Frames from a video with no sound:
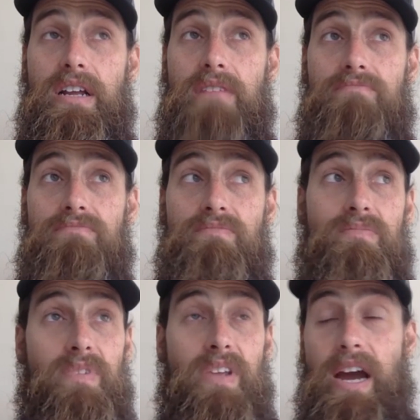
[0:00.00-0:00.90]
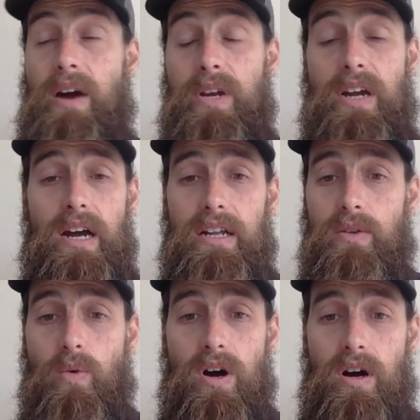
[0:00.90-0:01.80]
and yeah, we got in
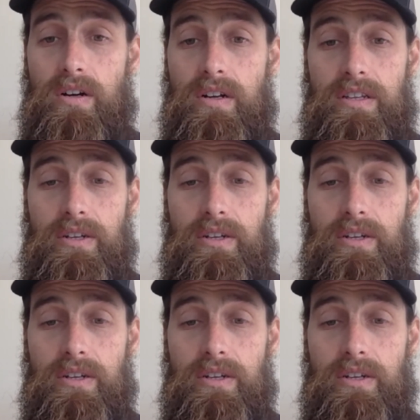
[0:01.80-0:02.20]
the water and